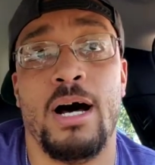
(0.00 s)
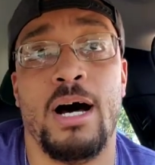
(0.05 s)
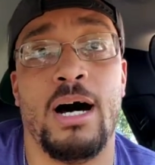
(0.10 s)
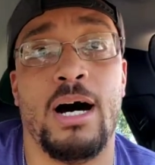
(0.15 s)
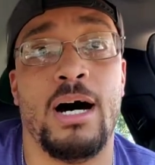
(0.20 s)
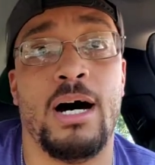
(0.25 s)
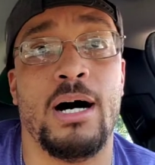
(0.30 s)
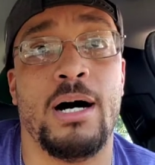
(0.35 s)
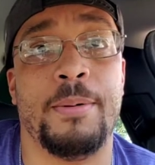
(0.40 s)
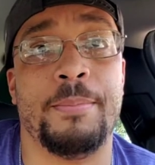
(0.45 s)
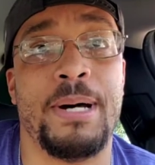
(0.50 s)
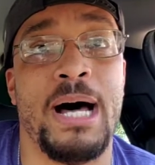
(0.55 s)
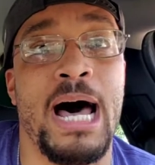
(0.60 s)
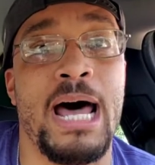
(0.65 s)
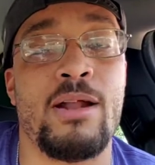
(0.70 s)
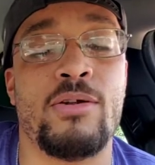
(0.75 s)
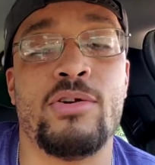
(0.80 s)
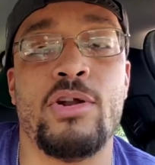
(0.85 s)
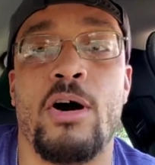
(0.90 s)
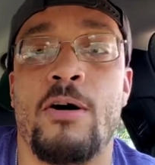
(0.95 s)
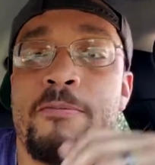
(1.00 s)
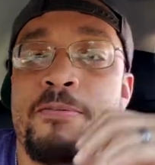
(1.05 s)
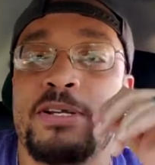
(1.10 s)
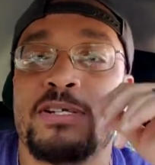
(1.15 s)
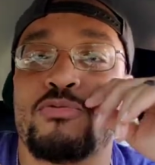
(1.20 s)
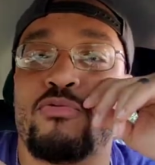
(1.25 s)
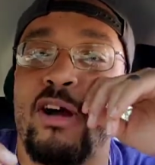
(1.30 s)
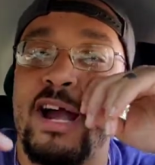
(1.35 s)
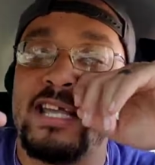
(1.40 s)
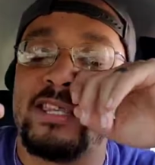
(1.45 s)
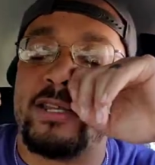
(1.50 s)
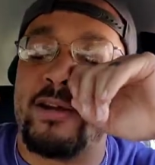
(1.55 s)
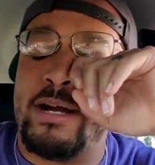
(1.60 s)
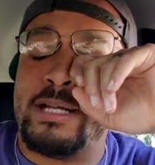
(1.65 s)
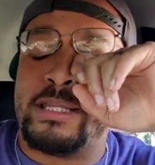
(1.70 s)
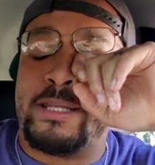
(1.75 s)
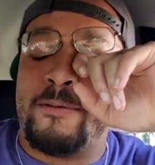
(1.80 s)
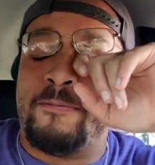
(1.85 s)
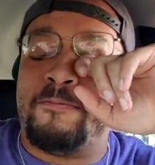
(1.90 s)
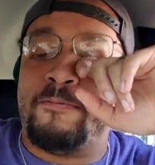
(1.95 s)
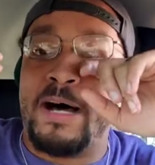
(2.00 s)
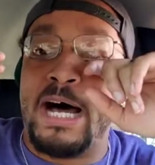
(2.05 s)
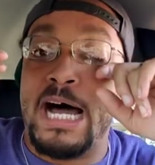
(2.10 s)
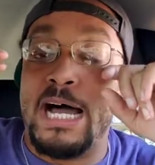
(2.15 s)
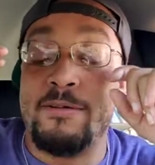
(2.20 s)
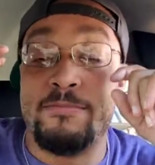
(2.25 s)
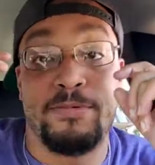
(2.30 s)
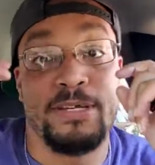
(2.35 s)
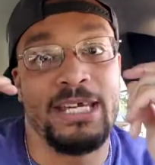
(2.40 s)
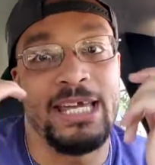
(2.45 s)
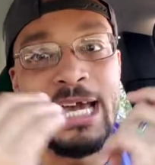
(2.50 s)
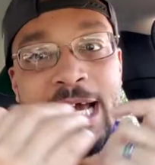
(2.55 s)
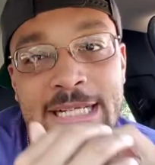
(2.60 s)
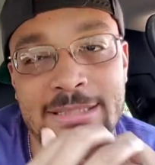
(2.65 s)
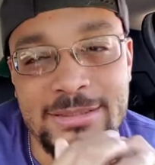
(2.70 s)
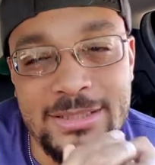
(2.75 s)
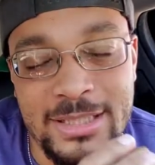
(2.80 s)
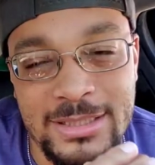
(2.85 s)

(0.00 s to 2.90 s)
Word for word: Um, I don't know if it's right there at the five yet,